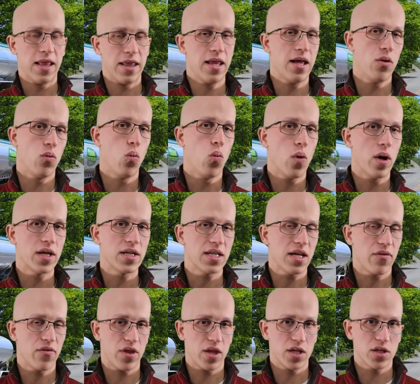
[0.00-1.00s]
And then
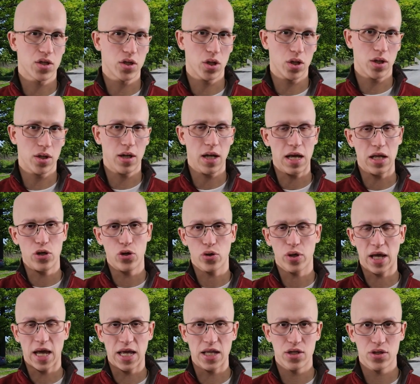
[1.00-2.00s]
once everything's good
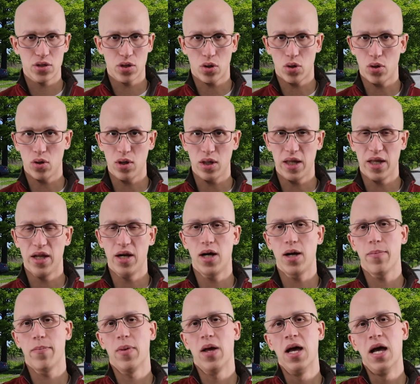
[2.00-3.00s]
and your gauges are all
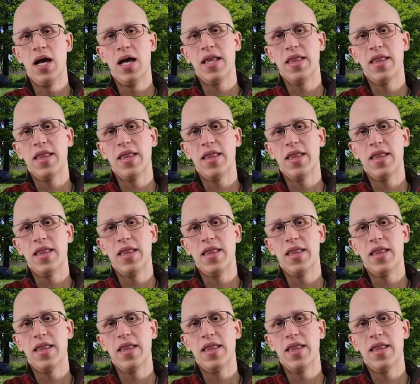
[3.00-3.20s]
lit up,